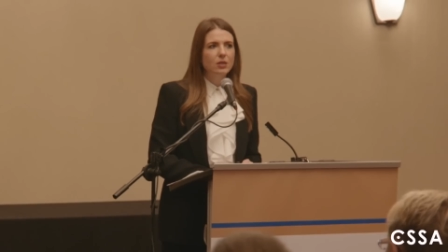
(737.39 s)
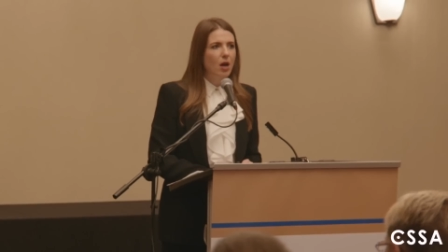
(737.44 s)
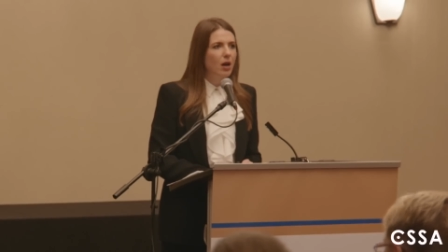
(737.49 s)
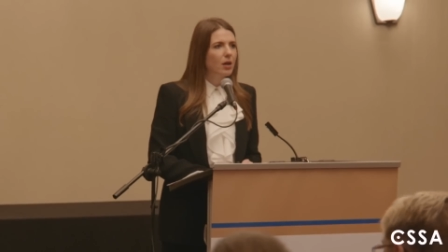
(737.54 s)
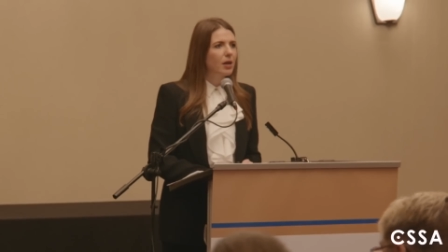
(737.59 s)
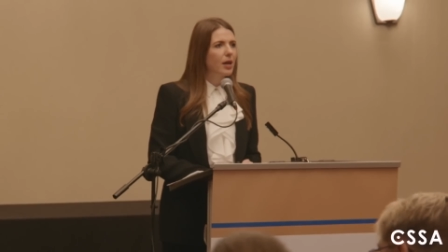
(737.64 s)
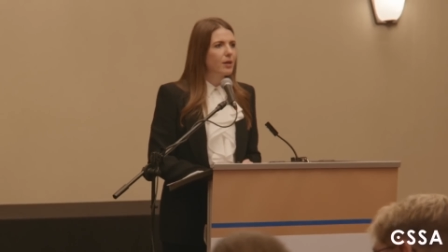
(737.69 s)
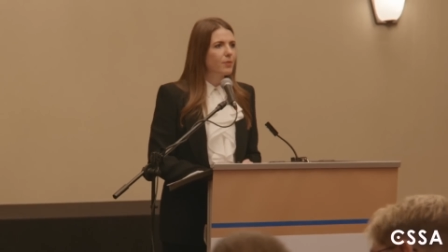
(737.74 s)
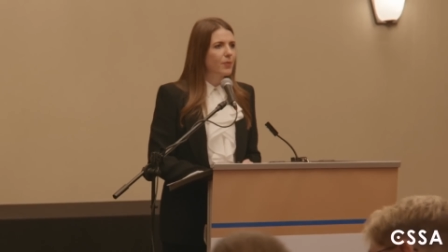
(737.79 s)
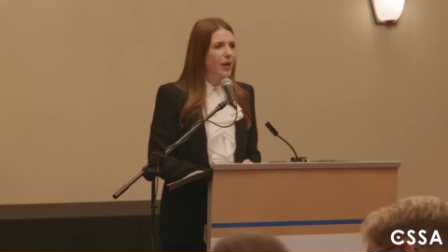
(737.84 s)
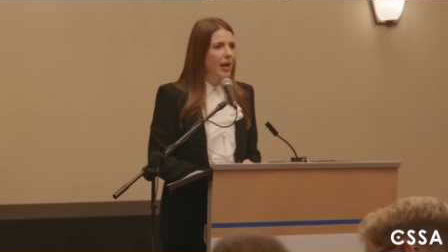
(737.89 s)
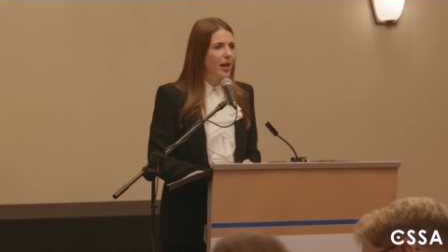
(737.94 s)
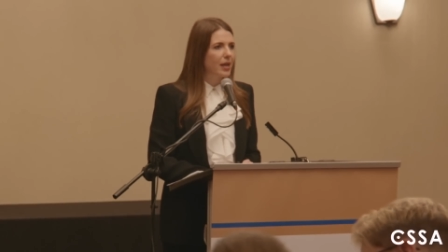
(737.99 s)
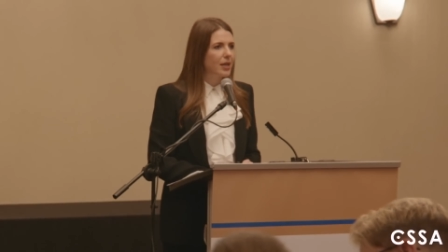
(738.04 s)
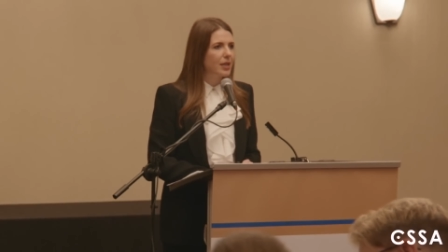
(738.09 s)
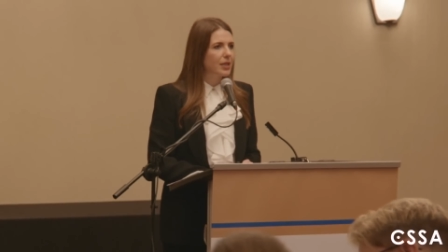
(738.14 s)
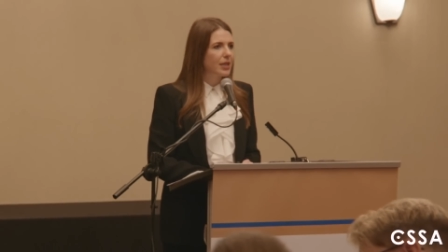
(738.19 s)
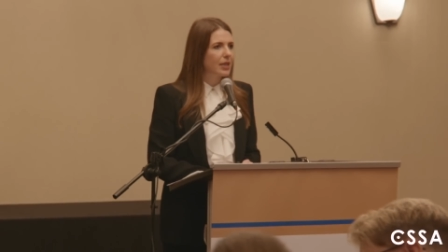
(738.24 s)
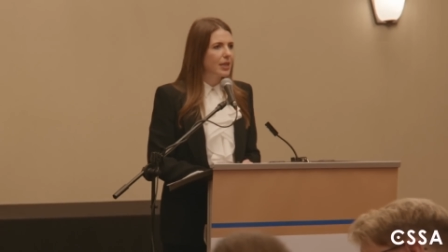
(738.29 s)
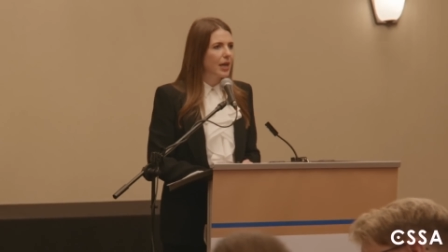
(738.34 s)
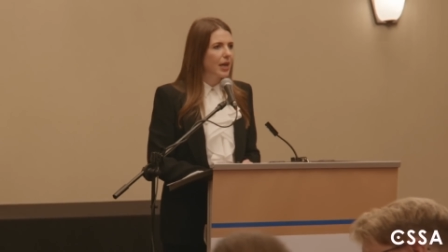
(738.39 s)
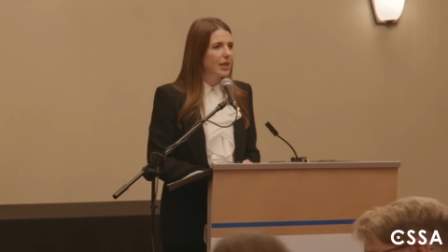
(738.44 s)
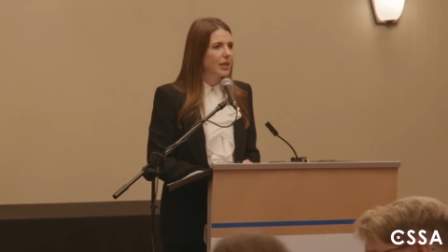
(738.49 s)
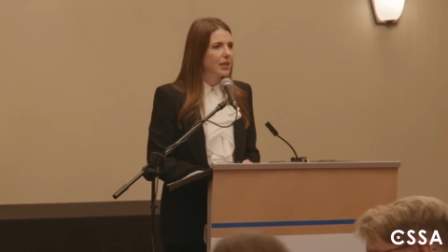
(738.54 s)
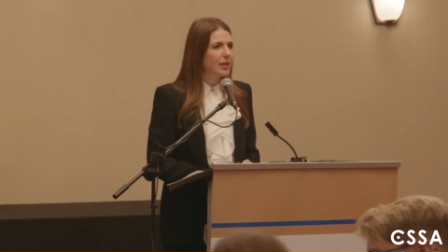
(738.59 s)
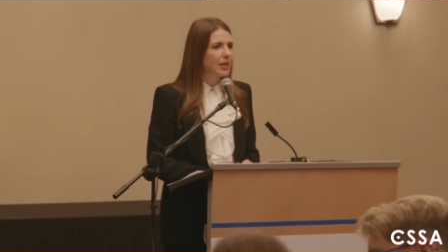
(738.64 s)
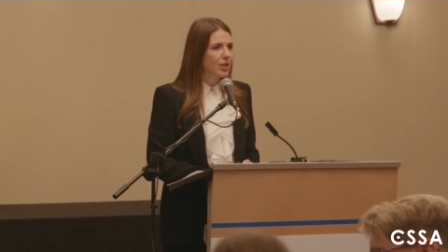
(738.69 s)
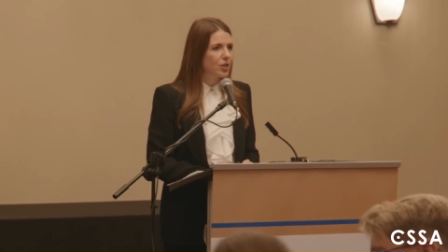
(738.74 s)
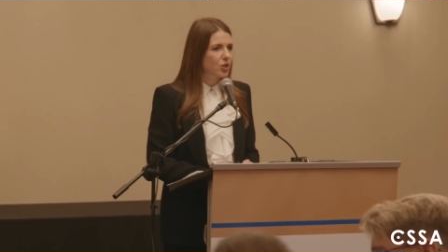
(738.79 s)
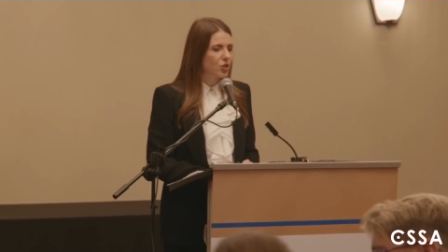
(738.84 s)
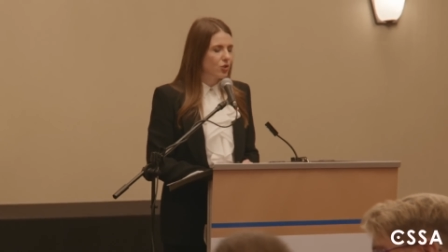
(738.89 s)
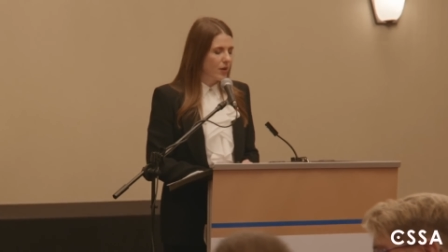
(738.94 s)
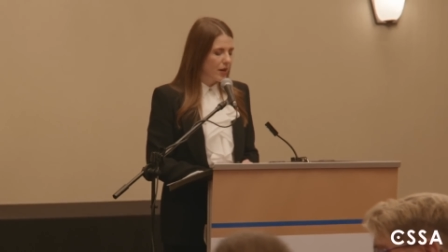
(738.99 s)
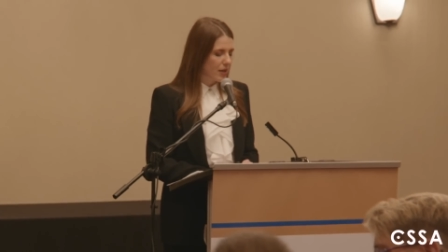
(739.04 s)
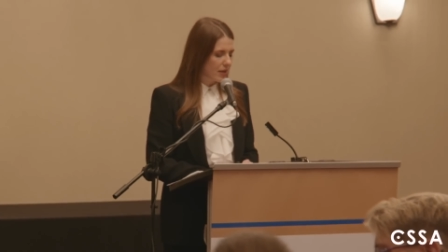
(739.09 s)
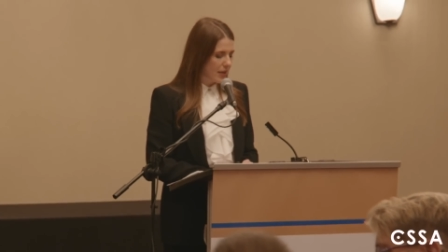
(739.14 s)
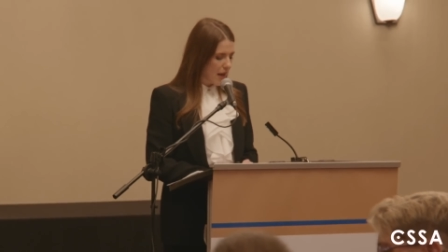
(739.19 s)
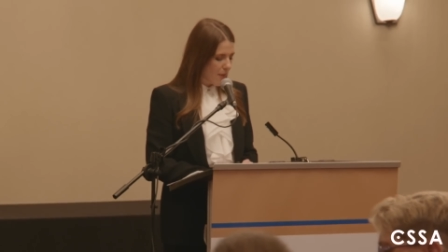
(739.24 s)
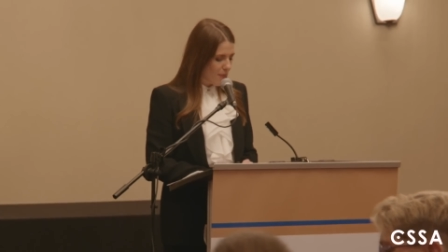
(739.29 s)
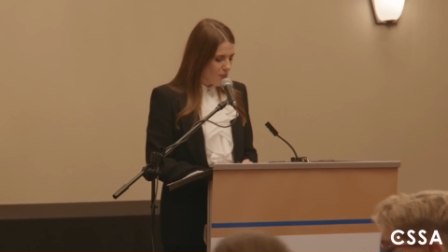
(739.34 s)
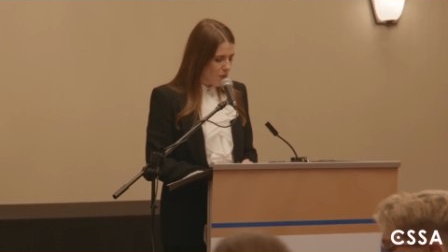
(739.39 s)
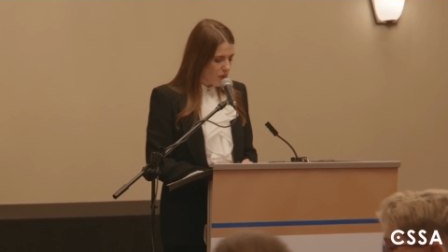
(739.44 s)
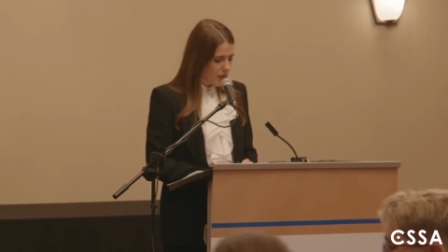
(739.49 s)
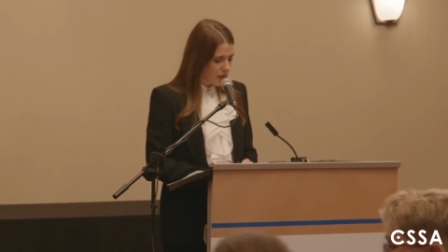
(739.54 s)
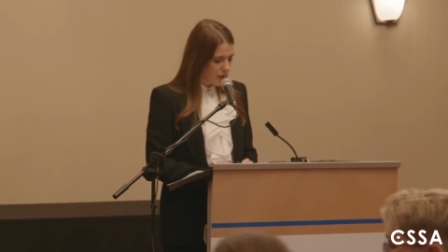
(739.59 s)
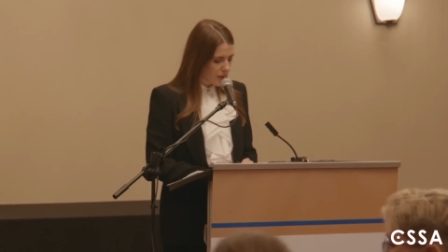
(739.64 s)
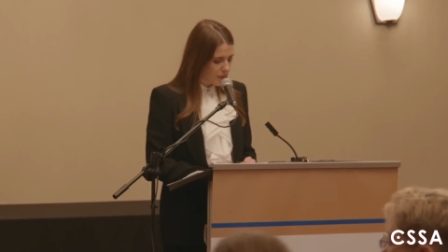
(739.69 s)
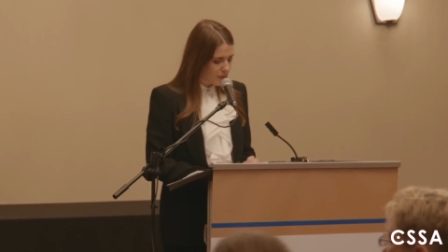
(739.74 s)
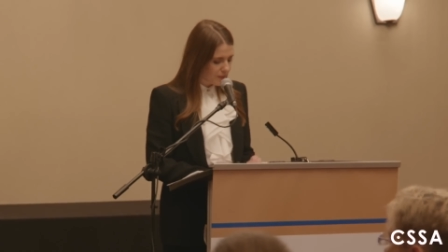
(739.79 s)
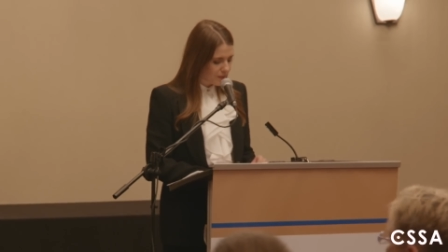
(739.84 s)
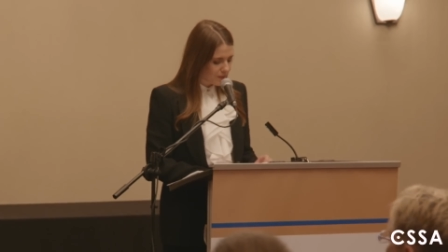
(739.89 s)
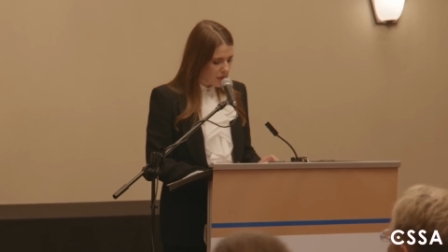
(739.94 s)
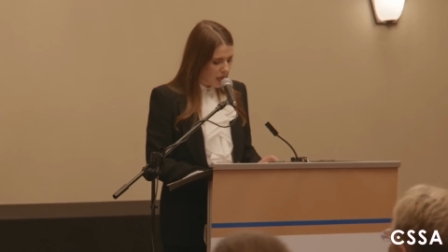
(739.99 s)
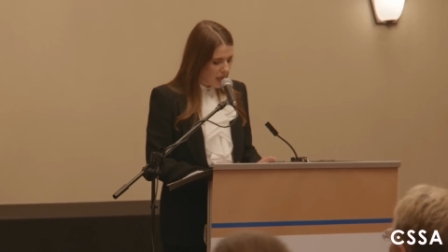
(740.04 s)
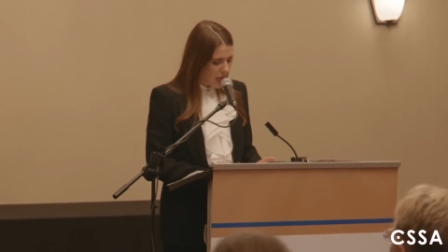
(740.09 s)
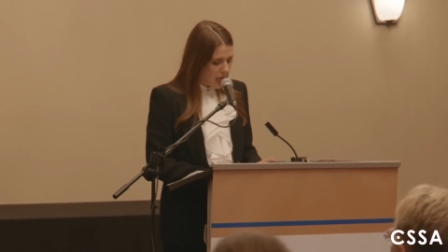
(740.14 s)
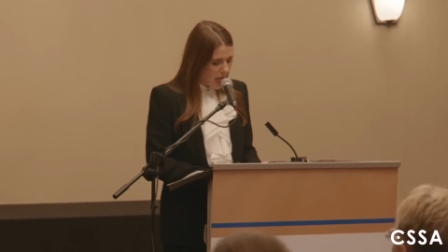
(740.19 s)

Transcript: long gun ban in Canadian history at that